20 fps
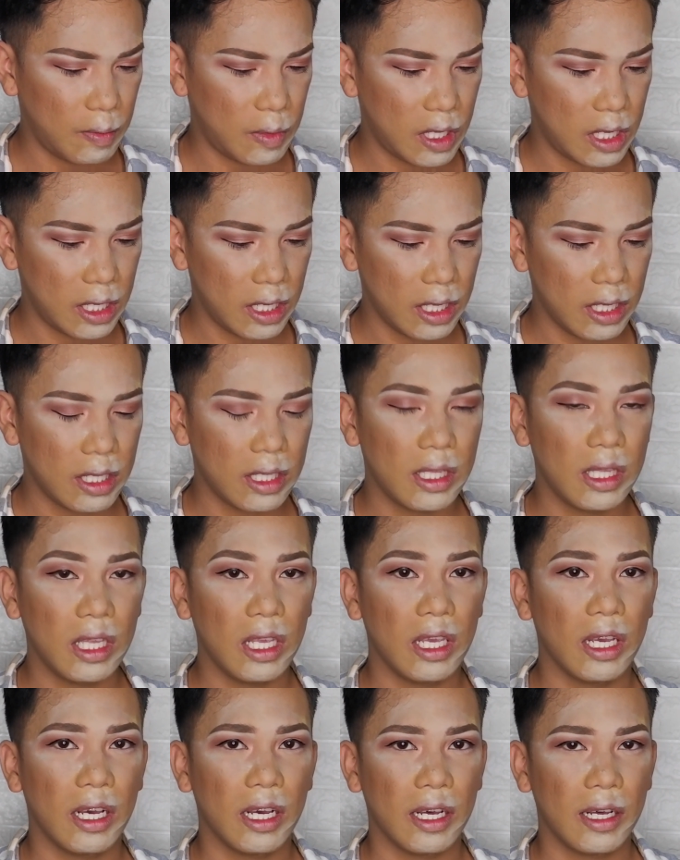This is
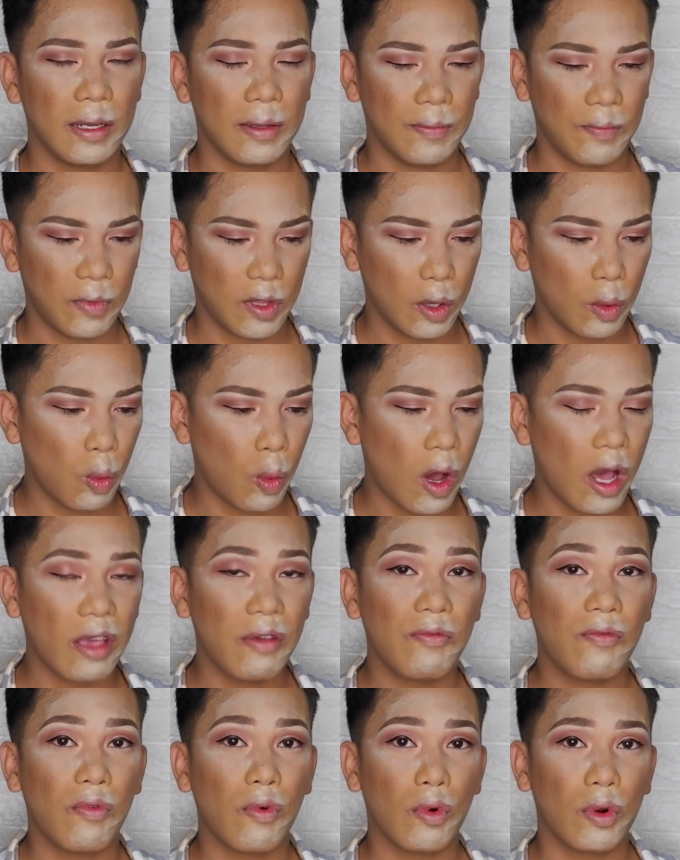the
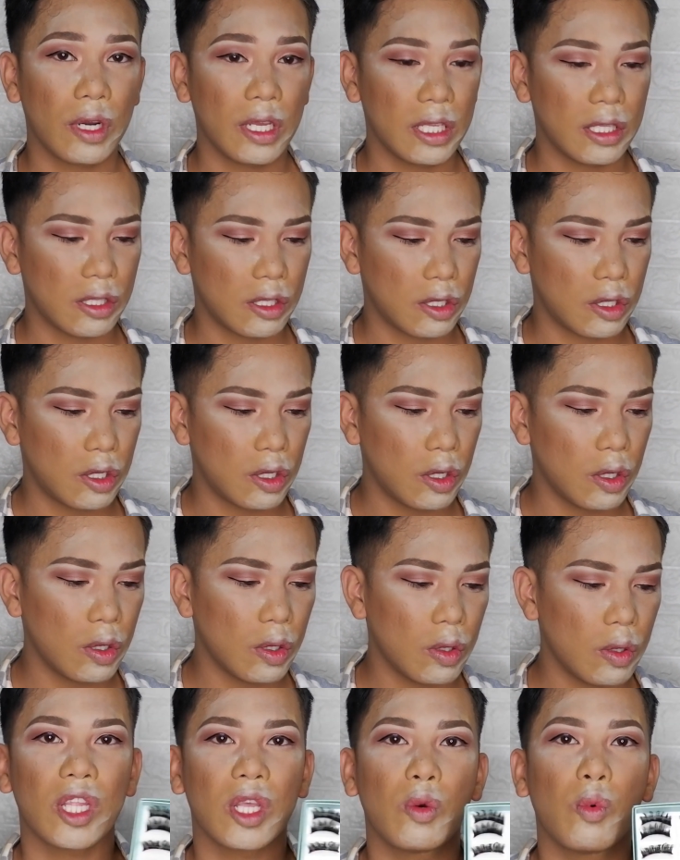
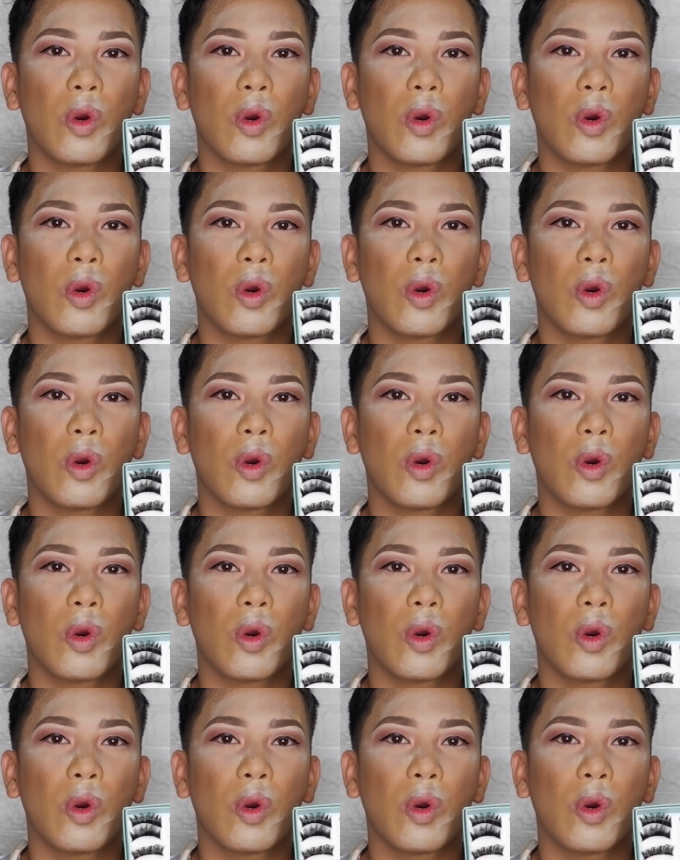Y42.